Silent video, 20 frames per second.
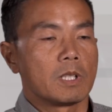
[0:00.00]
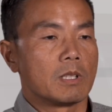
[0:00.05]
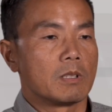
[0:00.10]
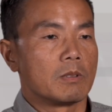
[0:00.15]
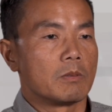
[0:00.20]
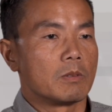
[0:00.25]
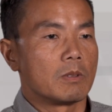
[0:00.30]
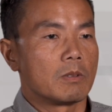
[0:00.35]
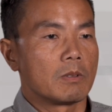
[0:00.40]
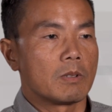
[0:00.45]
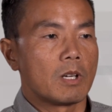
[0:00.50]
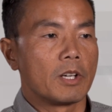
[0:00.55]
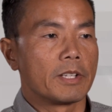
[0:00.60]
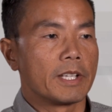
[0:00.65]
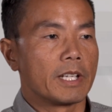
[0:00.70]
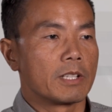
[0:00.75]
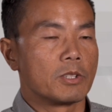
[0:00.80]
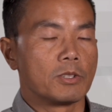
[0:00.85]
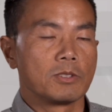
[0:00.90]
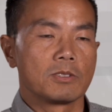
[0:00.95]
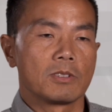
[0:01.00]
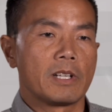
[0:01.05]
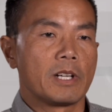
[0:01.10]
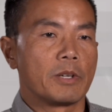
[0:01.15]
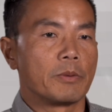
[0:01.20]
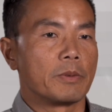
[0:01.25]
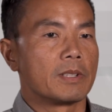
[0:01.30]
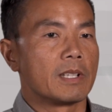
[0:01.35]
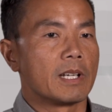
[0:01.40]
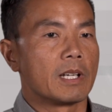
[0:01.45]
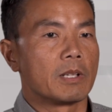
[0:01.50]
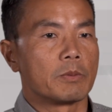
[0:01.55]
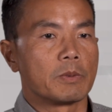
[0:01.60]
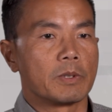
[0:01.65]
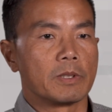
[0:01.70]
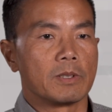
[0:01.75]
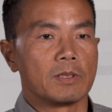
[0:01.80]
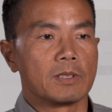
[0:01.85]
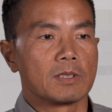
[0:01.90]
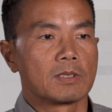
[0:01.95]
And all that goes along with that,
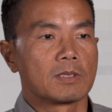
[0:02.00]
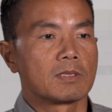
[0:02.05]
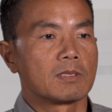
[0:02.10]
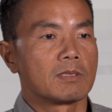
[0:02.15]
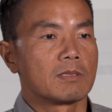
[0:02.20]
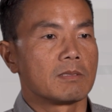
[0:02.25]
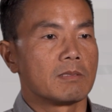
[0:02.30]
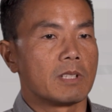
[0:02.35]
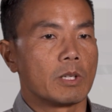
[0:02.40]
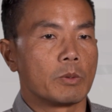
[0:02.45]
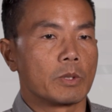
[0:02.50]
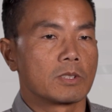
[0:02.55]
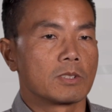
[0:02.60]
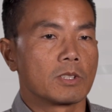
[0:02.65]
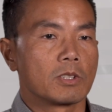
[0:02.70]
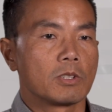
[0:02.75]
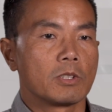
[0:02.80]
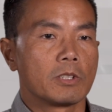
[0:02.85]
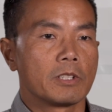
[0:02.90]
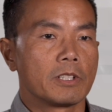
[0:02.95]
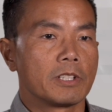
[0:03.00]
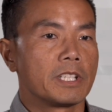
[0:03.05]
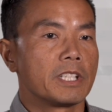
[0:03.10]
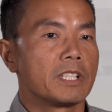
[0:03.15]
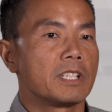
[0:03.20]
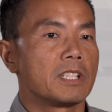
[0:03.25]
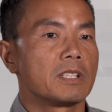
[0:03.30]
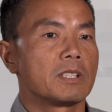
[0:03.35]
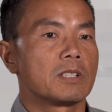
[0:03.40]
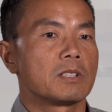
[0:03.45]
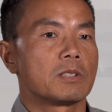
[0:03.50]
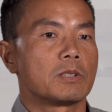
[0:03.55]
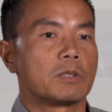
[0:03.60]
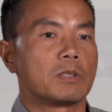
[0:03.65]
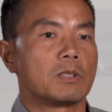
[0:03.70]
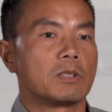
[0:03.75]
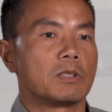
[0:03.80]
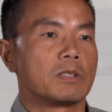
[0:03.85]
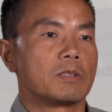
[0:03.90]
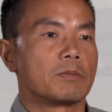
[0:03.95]
whether it's network security
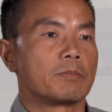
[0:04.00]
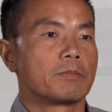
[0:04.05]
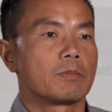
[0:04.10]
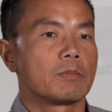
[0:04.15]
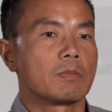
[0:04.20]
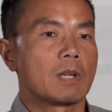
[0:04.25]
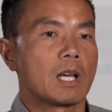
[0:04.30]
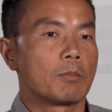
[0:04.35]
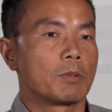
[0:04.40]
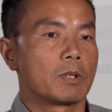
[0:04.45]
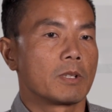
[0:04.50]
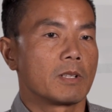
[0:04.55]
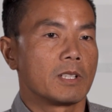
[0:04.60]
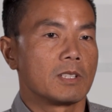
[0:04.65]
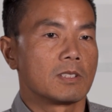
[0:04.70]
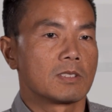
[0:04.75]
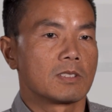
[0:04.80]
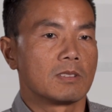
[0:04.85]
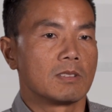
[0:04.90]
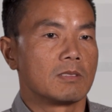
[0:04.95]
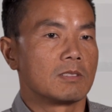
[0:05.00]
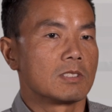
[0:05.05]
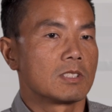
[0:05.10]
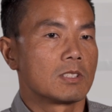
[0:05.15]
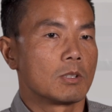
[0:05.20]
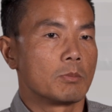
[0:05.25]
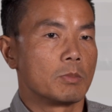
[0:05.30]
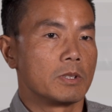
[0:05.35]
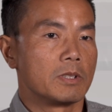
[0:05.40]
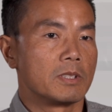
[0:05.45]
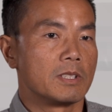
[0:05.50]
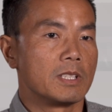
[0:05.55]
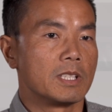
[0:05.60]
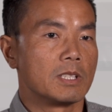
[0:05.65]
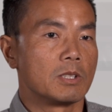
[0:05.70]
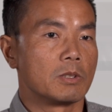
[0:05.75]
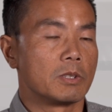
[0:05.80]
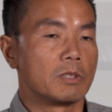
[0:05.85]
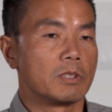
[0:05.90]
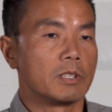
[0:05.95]
or application
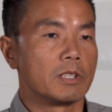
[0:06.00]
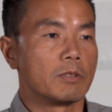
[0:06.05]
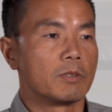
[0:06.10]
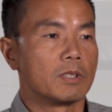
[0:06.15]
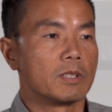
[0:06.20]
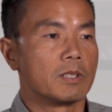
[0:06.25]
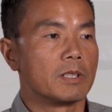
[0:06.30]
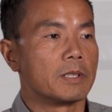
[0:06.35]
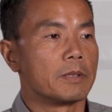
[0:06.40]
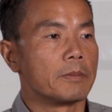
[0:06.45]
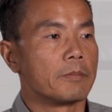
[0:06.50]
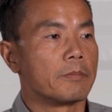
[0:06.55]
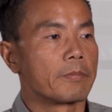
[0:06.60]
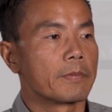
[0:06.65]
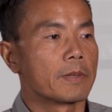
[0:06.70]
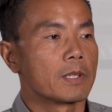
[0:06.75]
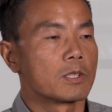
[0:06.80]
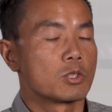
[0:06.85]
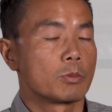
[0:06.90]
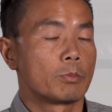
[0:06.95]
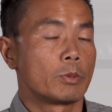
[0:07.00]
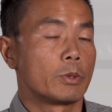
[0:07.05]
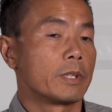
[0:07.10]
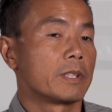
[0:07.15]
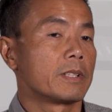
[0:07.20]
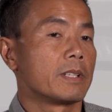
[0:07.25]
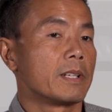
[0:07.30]
stability or even um, support